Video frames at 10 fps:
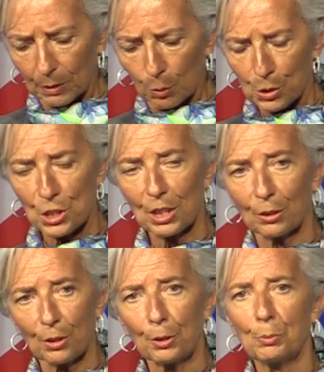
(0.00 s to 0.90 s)
which is
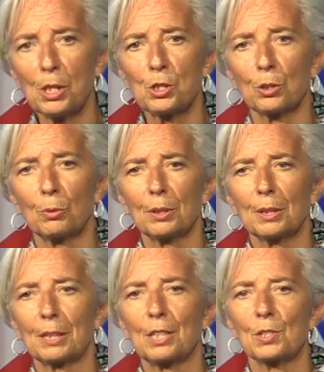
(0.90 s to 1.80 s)
another region
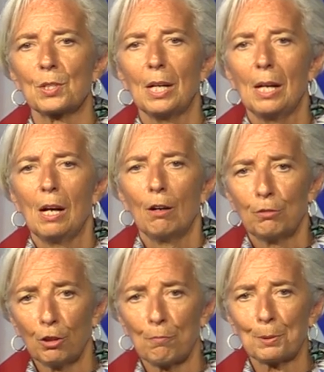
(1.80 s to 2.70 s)
that is
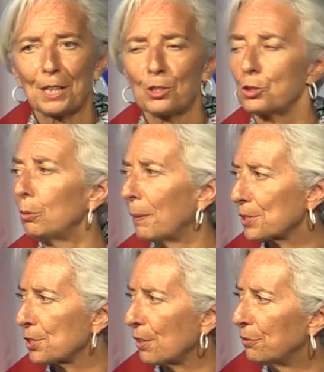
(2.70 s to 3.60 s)
full of potential
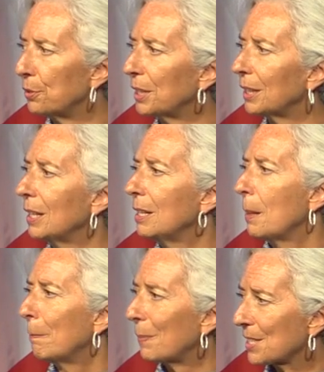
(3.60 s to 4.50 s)
but suffering
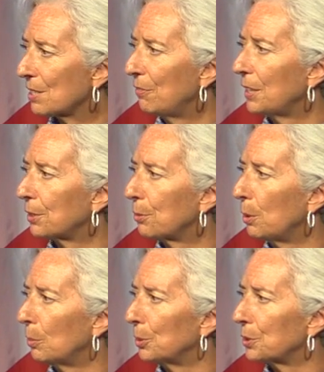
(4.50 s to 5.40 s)
massively at the
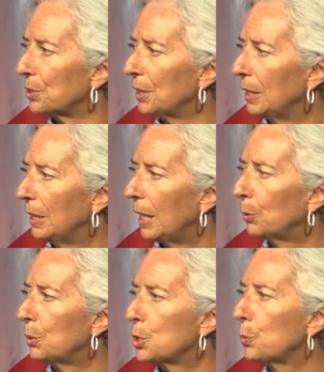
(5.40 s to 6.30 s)
moment,
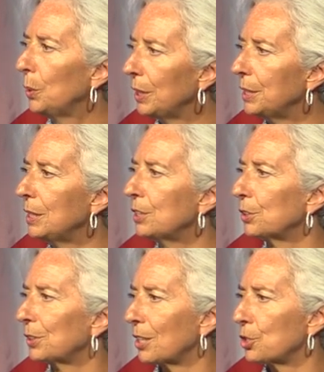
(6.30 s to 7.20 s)
and which will need the
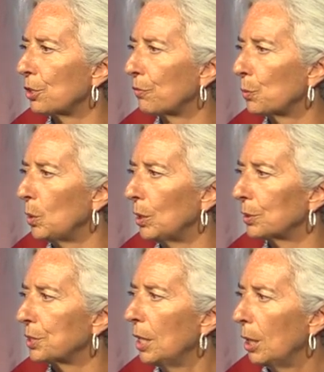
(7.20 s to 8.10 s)
attention of the
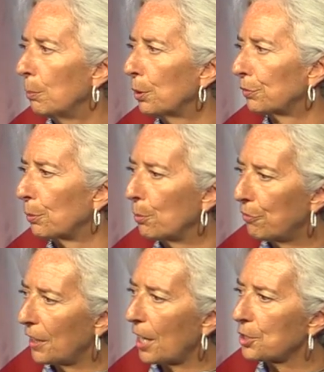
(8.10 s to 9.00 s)
world, both from a
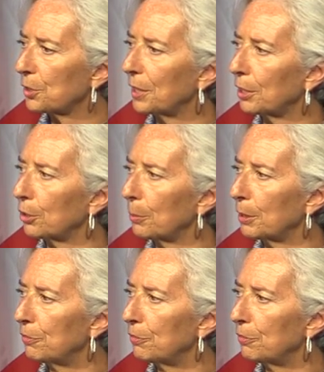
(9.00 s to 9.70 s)
financial and economic